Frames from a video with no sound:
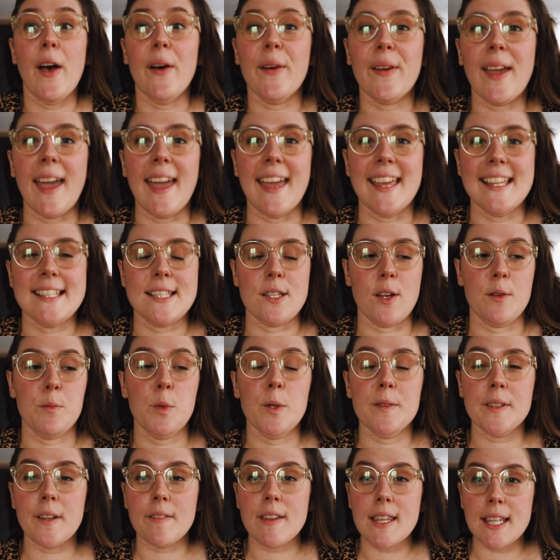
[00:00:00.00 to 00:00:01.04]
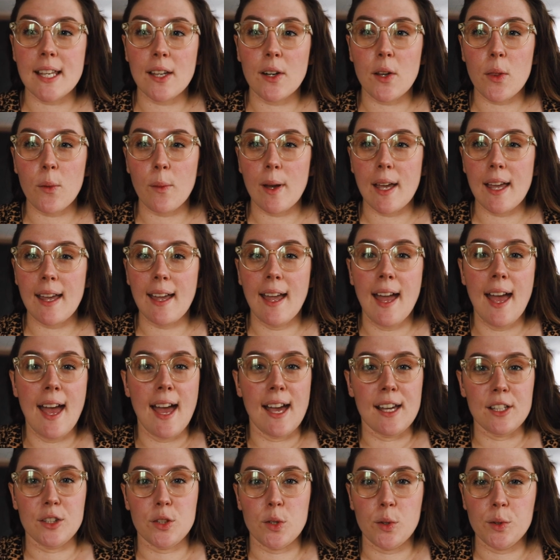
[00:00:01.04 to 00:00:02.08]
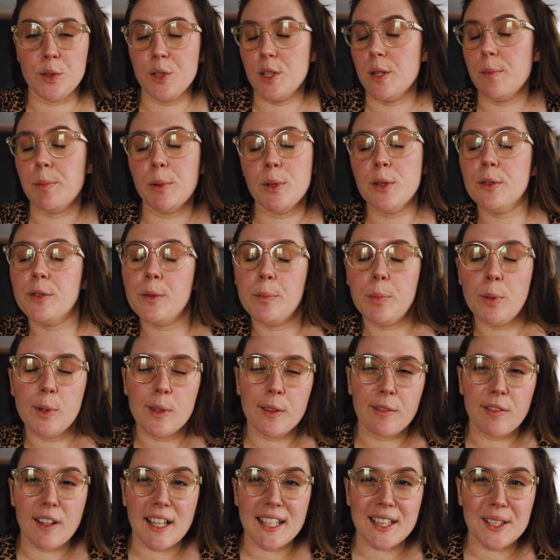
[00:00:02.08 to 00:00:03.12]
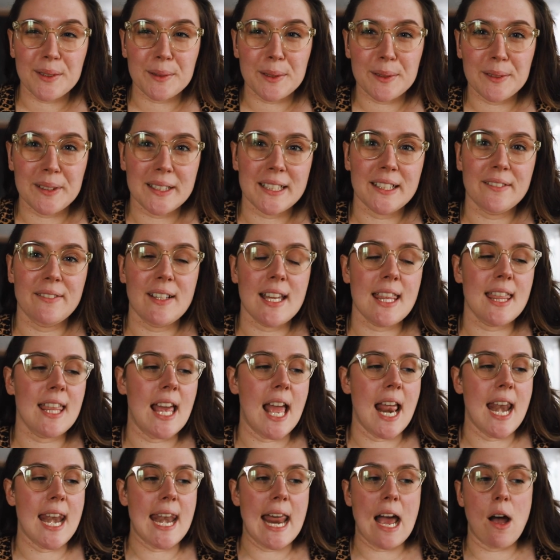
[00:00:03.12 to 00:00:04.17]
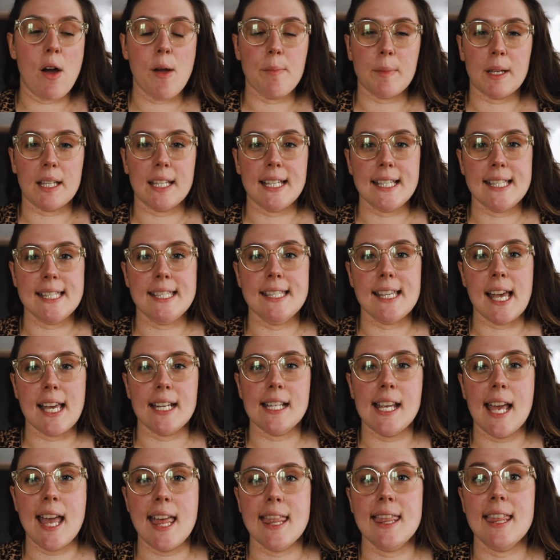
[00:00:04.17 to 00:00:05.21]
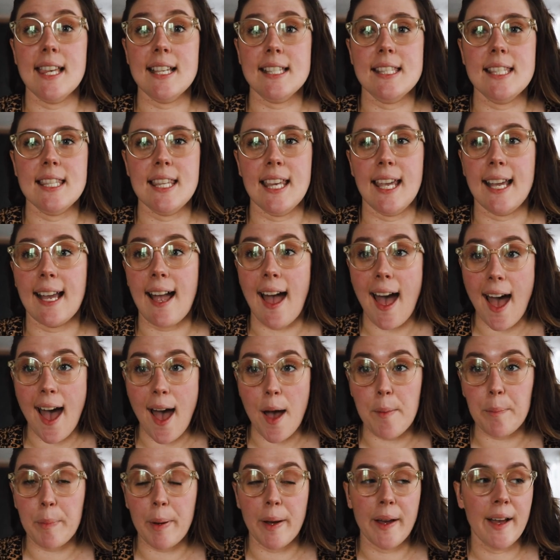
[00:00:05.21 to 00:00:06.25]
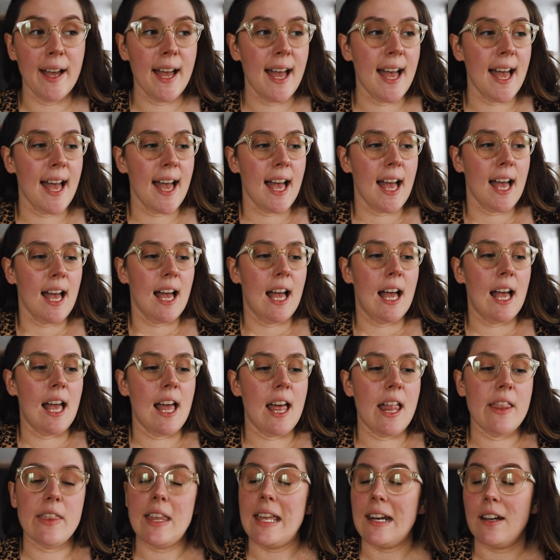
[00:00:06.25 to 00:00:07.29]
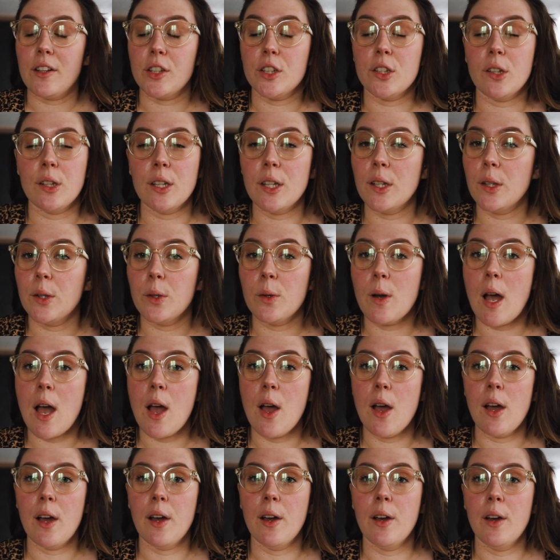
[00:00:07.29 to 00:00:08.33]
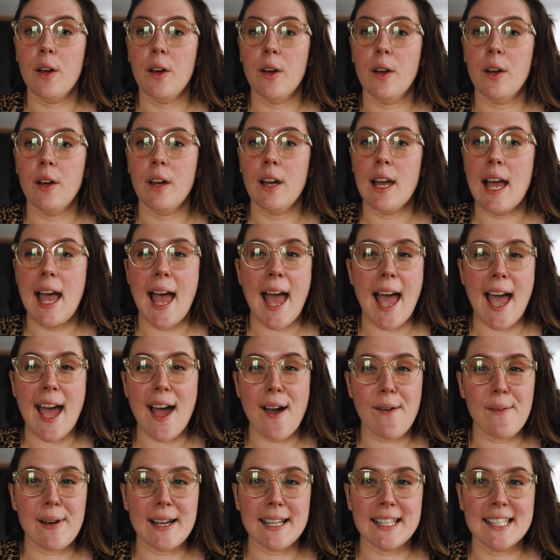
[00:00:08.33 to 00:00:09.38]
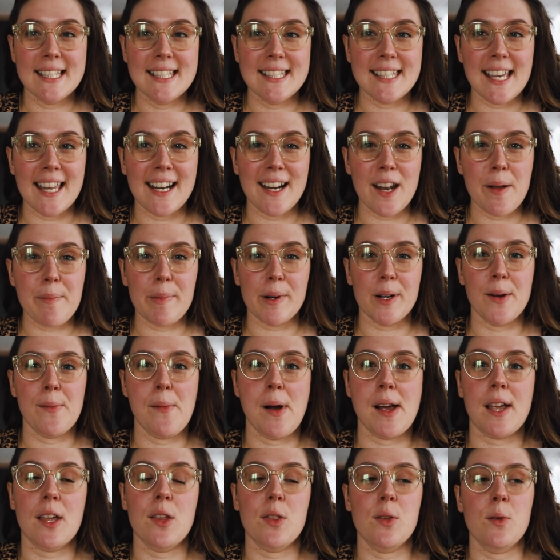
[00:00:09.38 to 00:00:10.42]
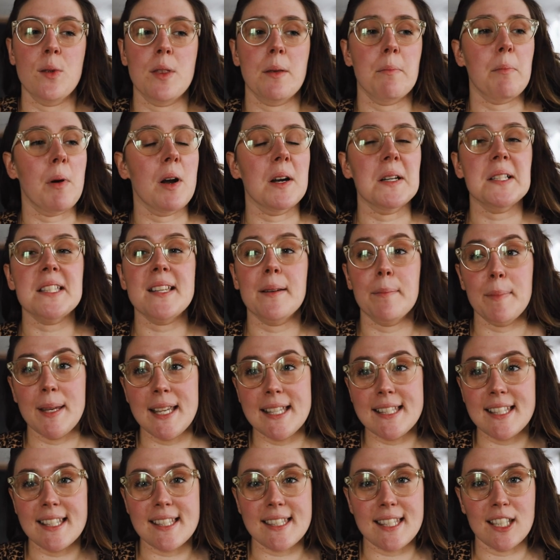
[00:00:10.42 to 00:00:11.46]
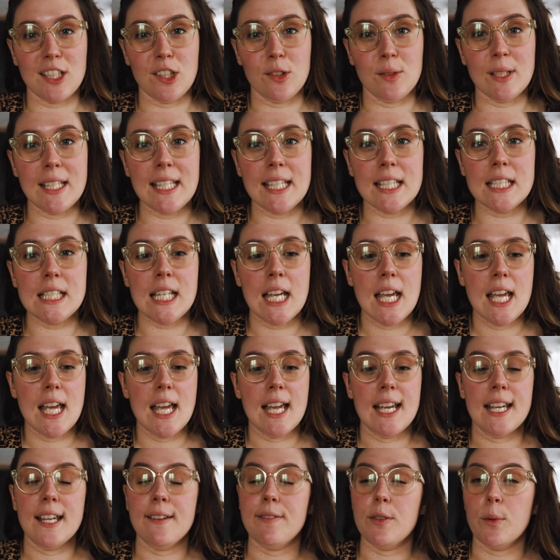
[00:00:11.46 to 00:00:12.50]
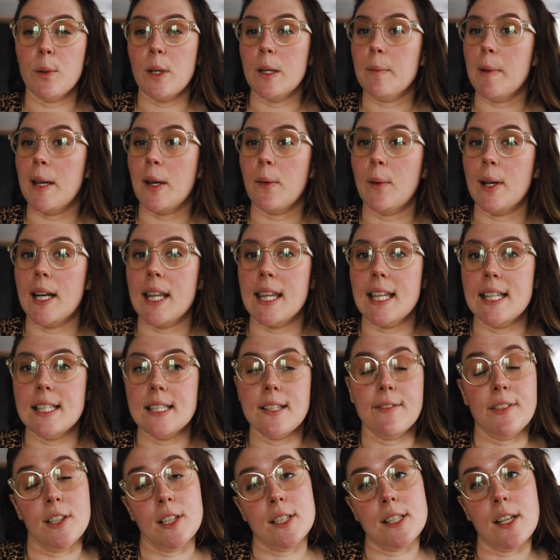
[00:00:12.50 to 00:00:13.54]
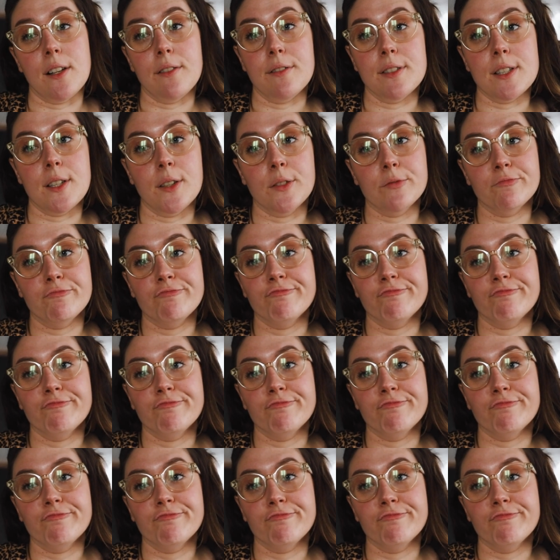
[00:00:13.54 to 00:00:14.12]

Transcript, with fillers: Okay, so I moved everything out of the way. I showed you the beautiful pool of light that we're working with, and now I'm gonna set this thing up. And then I'll show you how I set it up and I'll walk you through the parts and pieces that you need if you wanna make one of these for yourself. So